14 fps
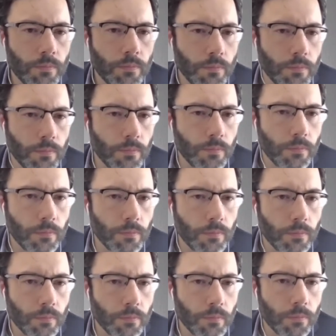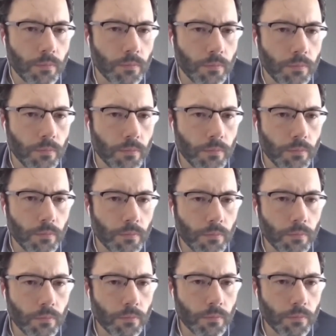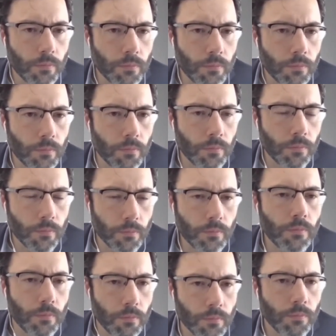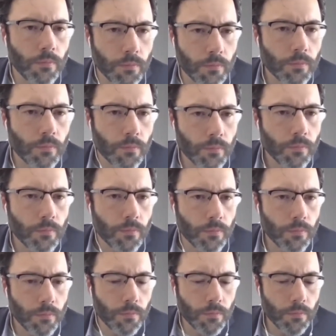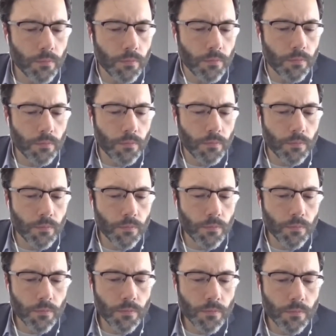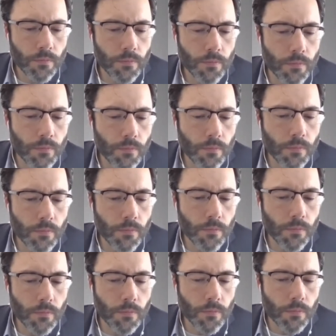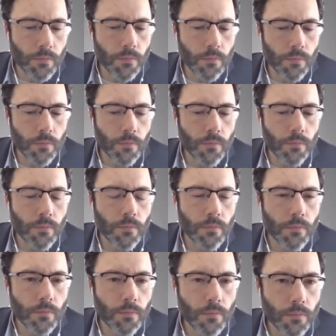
[no speech]